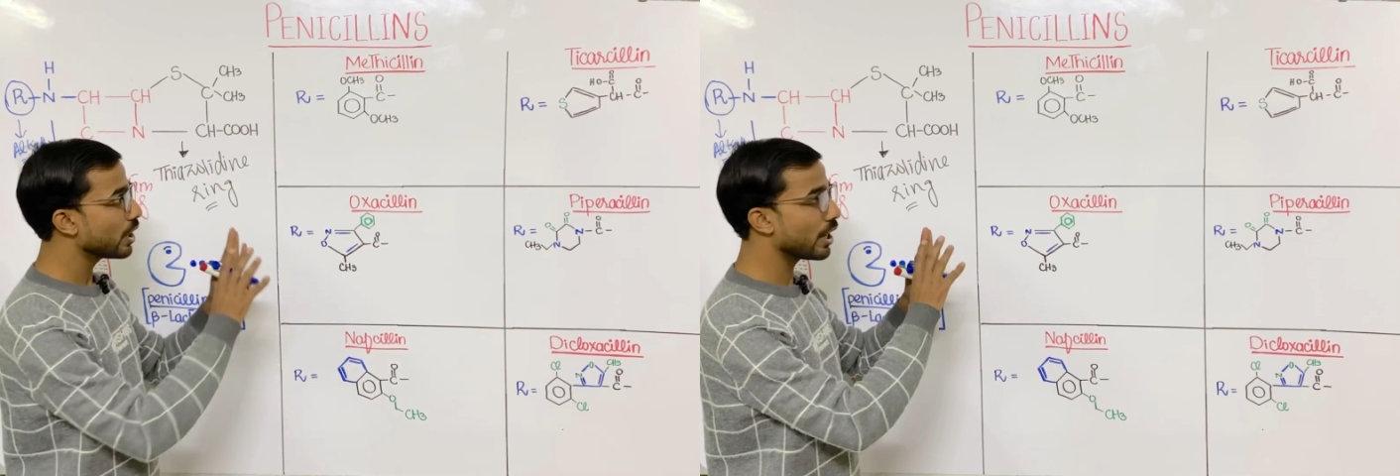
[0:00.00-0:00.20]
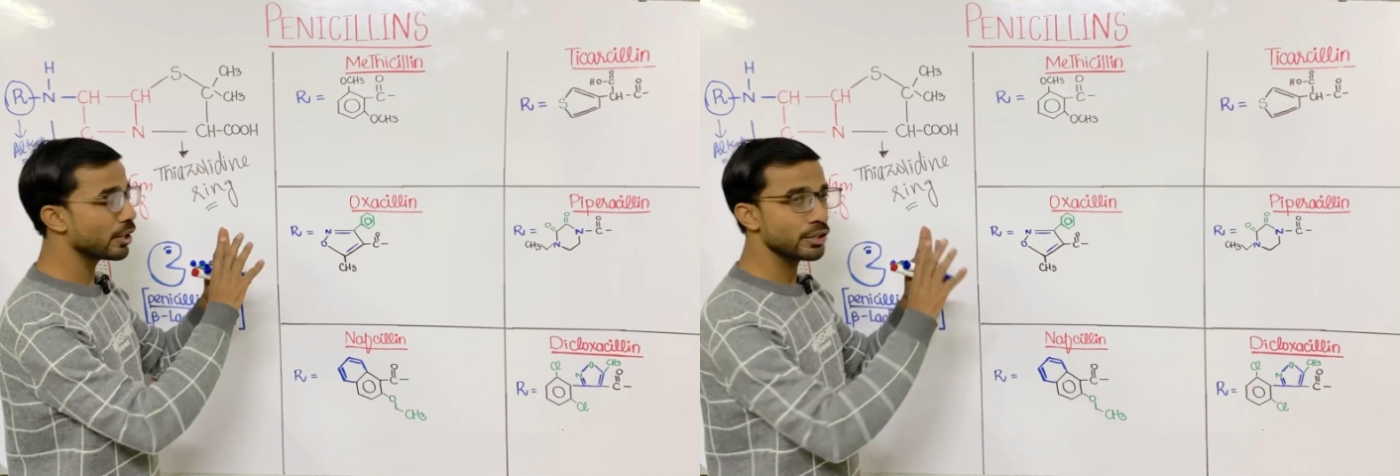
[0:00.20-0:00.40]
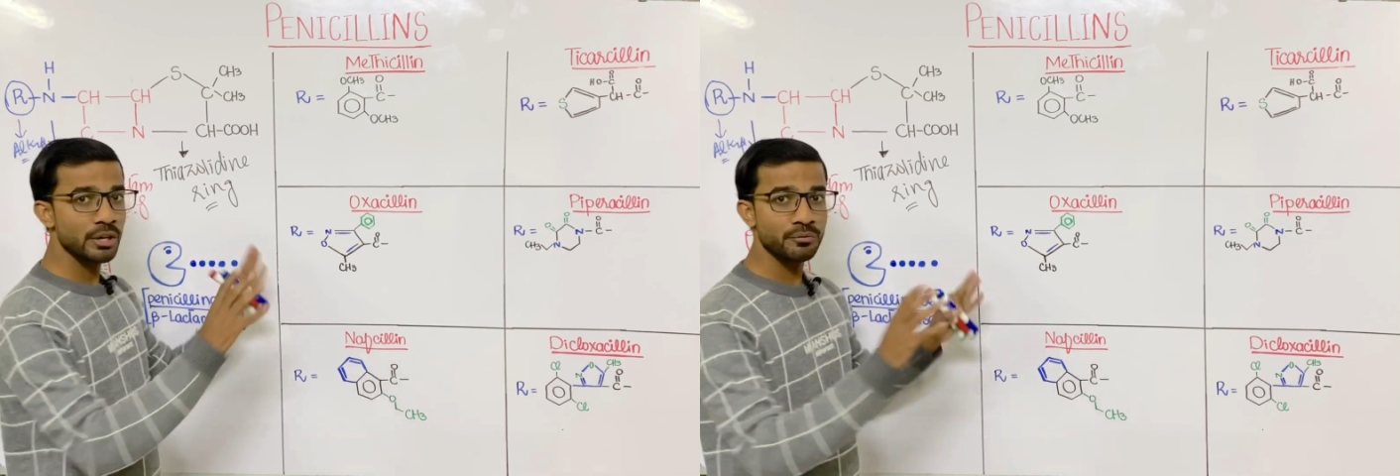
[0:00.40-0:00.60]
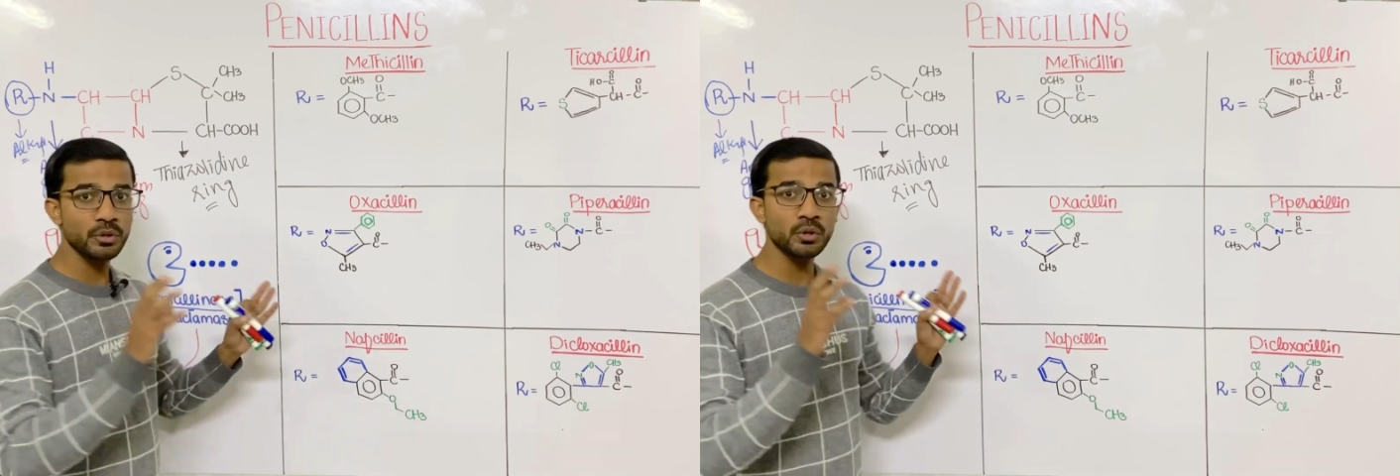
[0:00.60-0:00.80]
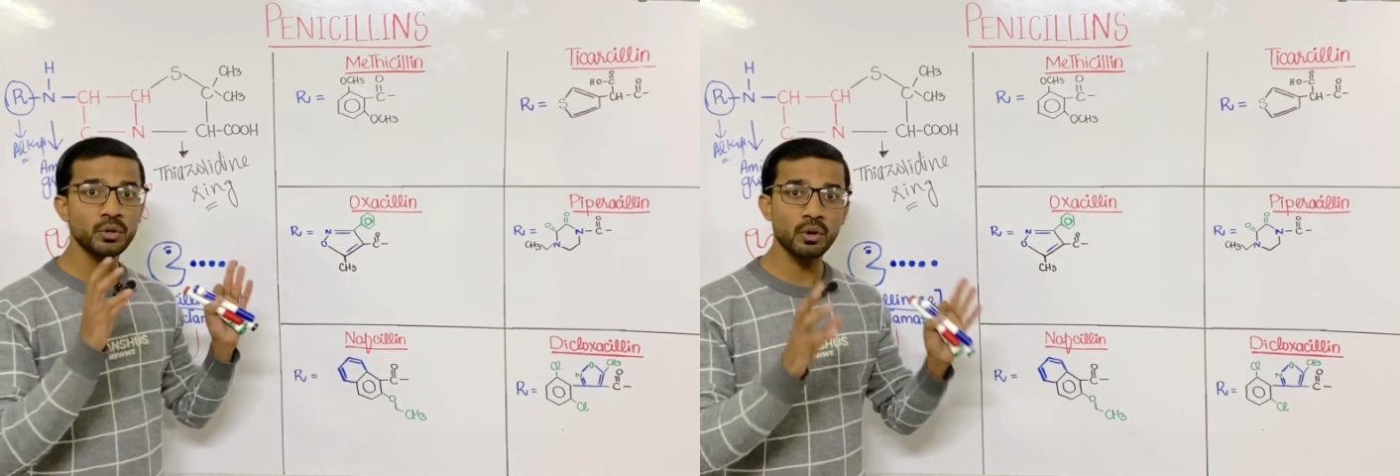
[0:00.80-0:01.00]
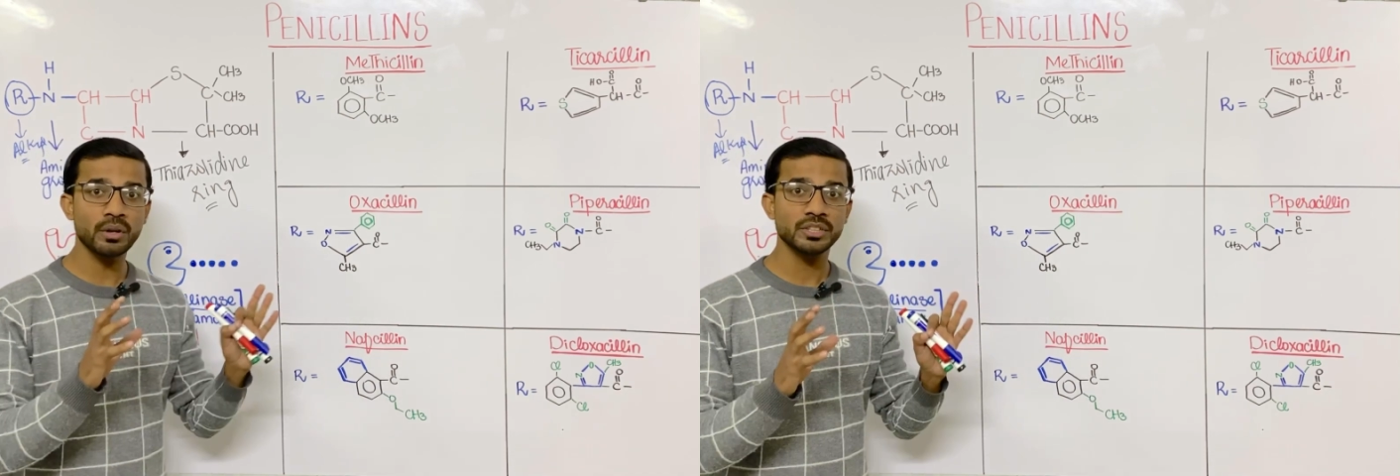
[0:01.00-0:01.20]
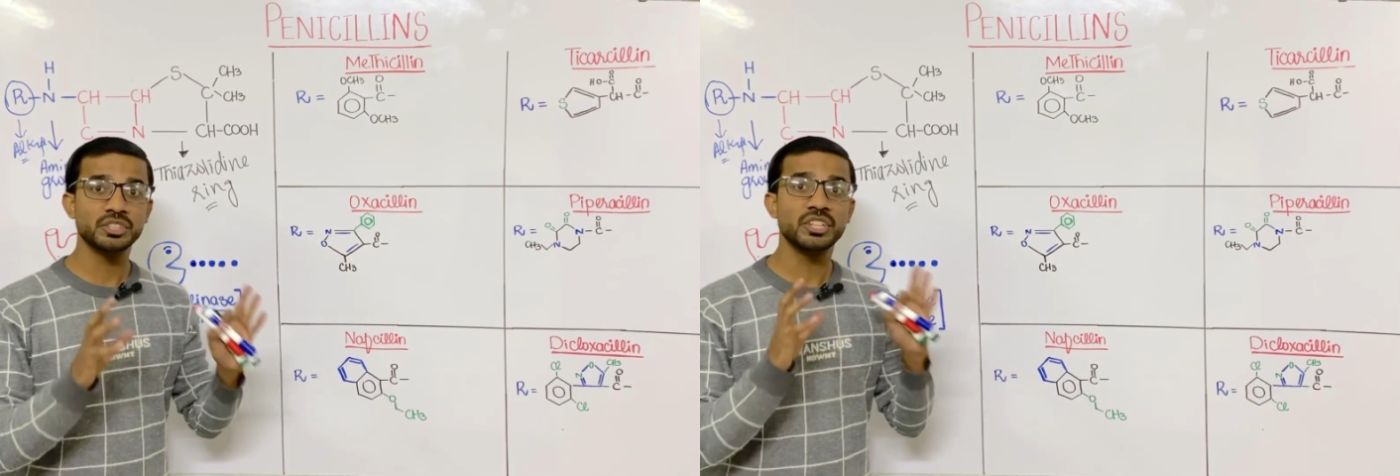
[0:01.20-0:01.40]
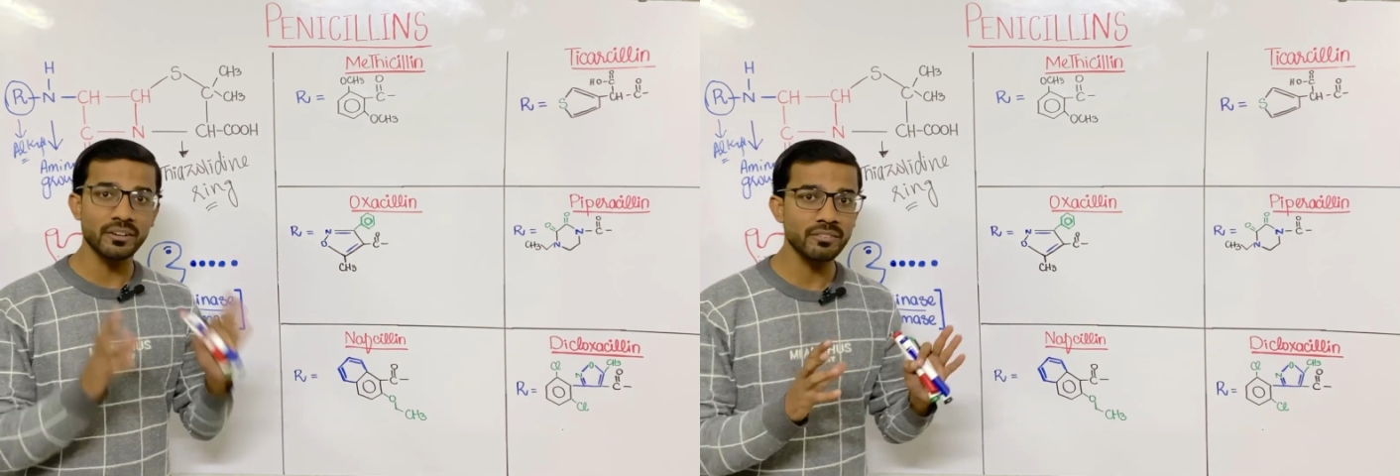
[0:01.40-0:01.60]
if you look
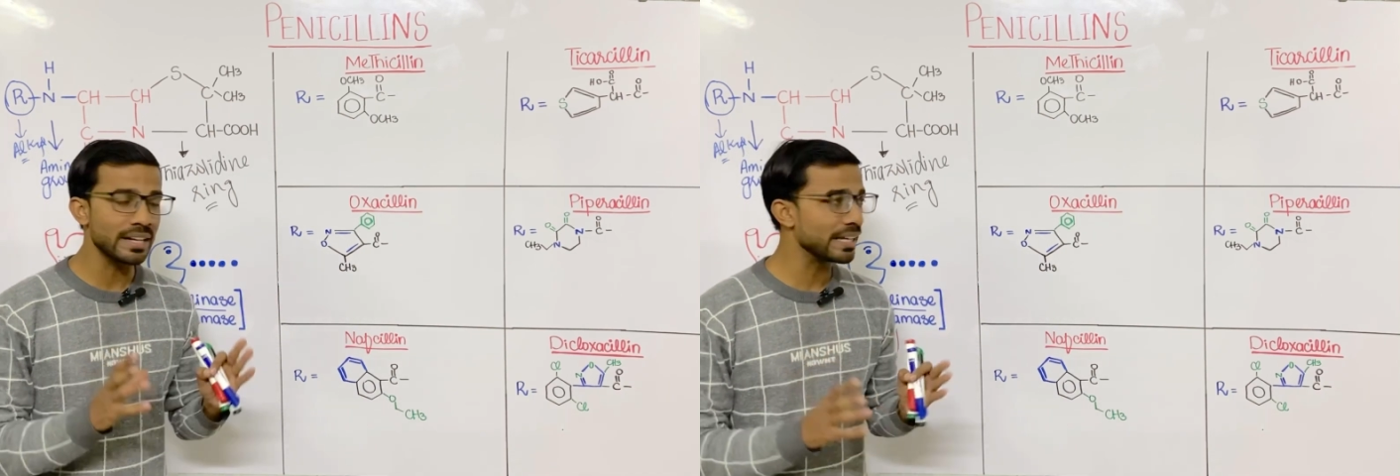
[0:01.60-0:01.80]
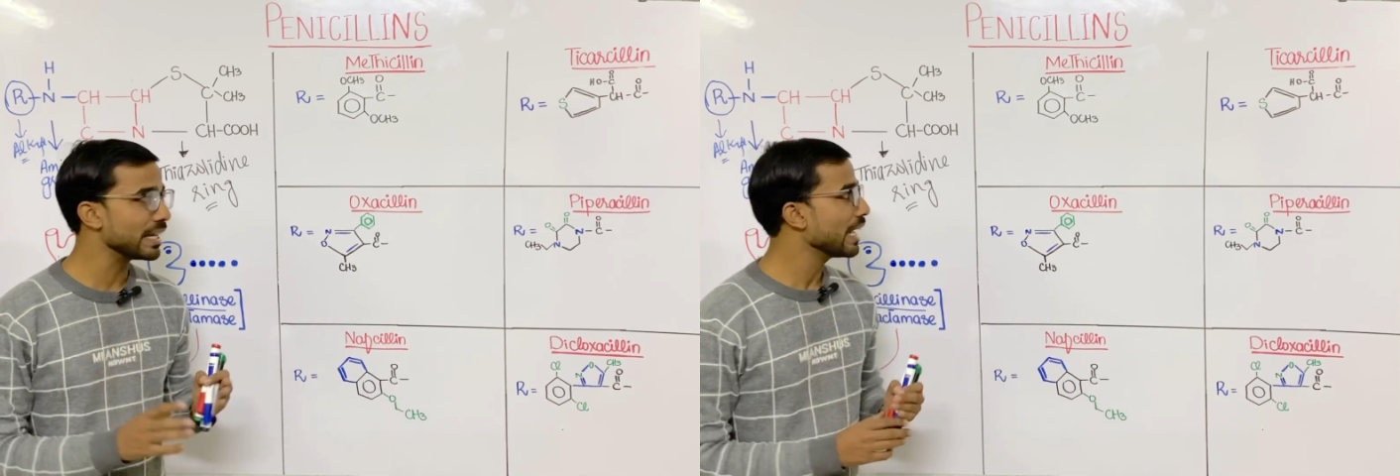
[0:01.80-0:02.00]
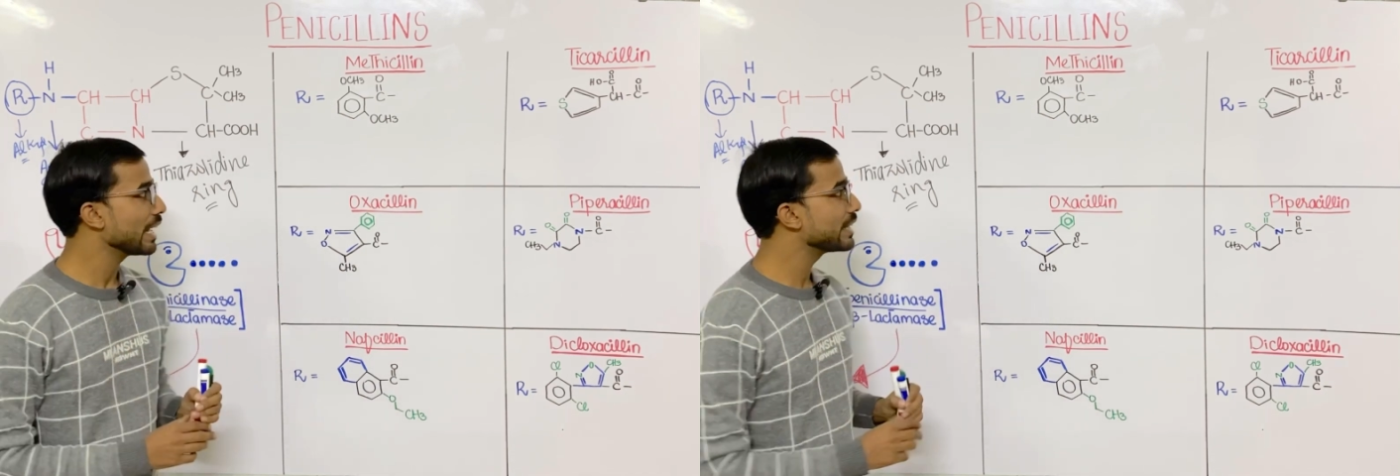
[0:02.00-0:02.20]
generally,